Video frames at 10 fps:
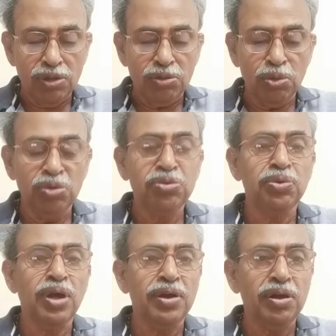So you should
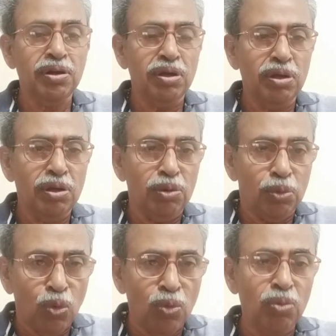
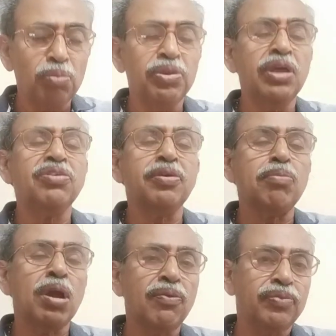know the symbol
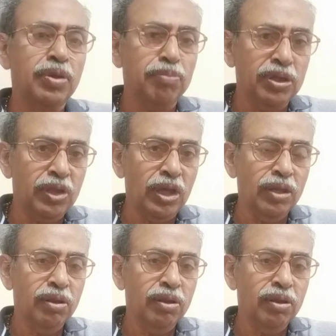of the methane,